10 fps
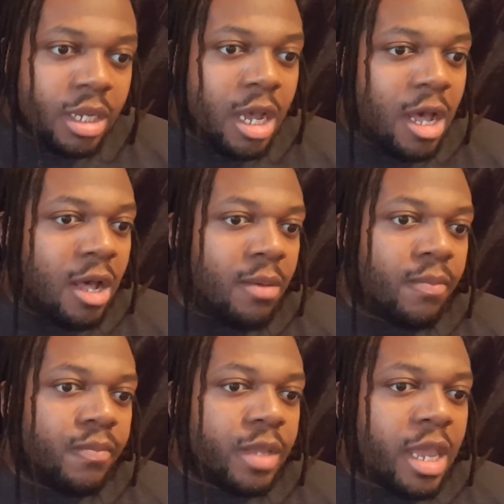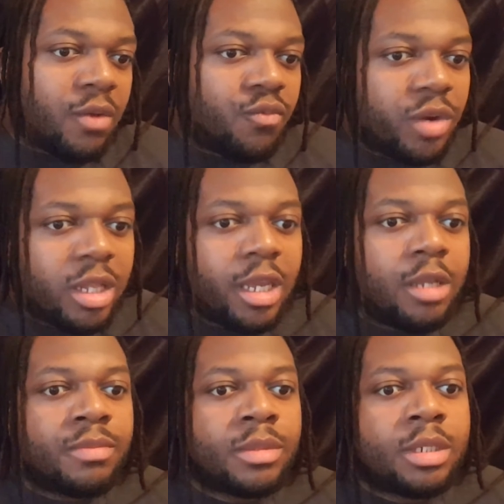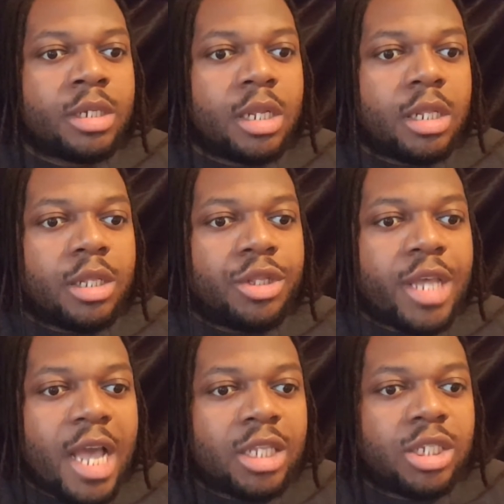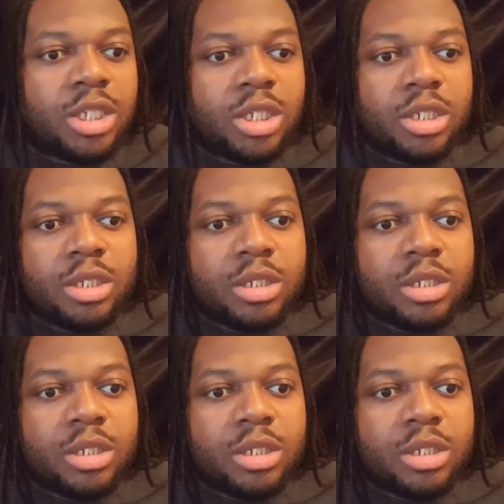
And really, that's